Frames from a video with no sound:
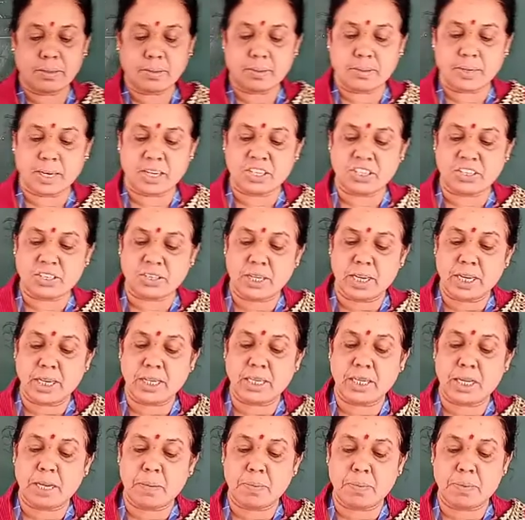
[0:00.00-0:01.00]

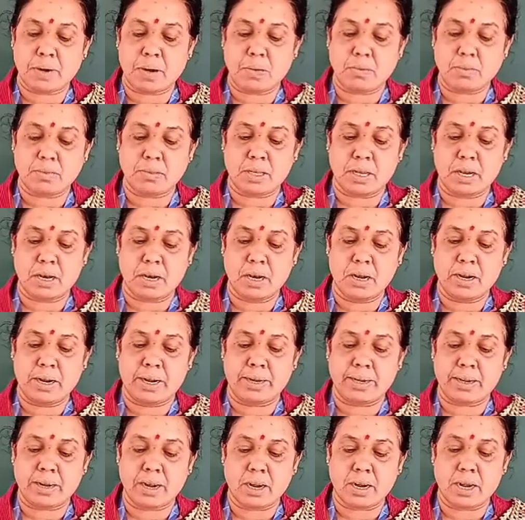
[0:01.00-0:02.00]
Trusteeship Council,
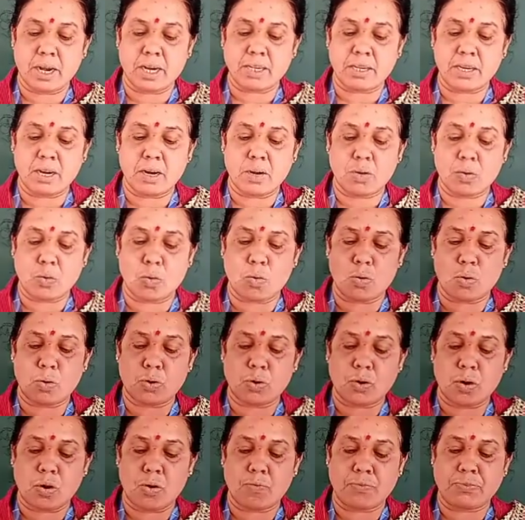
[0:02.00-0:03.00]
International
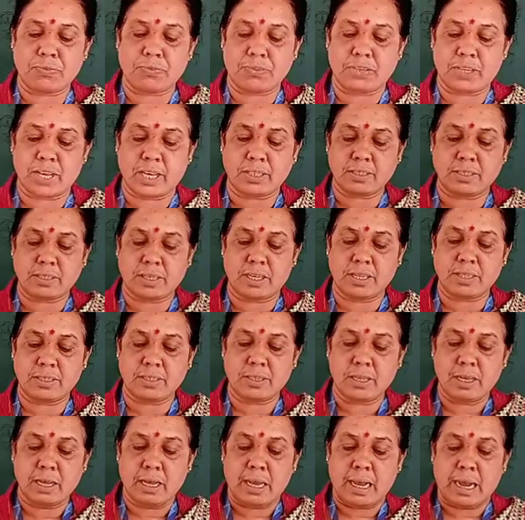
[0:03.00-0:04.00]
Court of
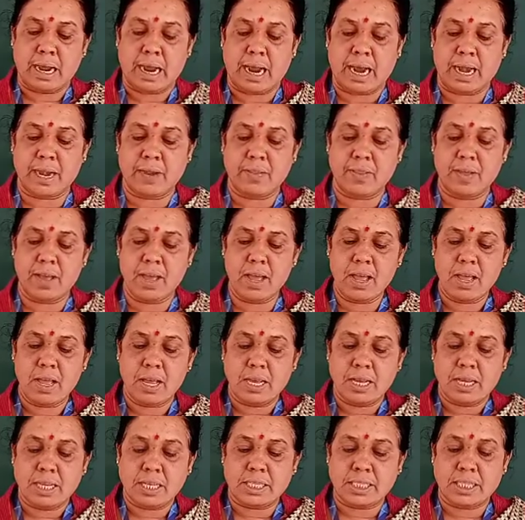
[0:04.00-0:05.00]
Justice, and the
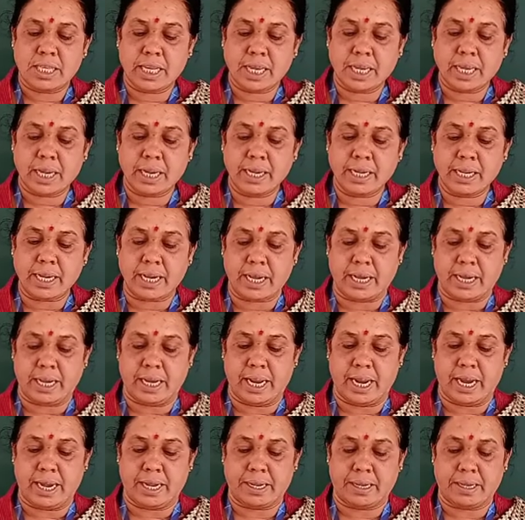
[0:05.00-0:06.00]

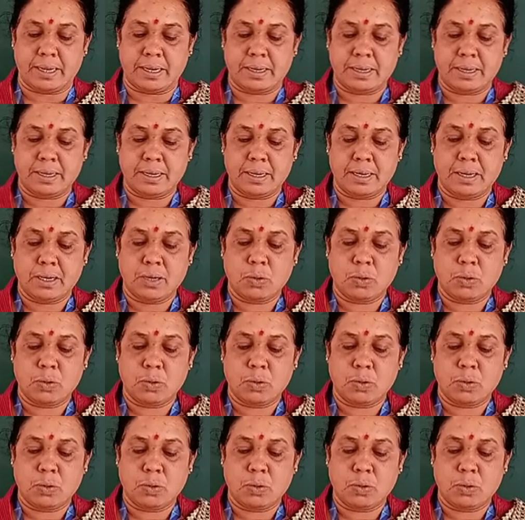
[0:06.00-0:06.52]
Secretariat.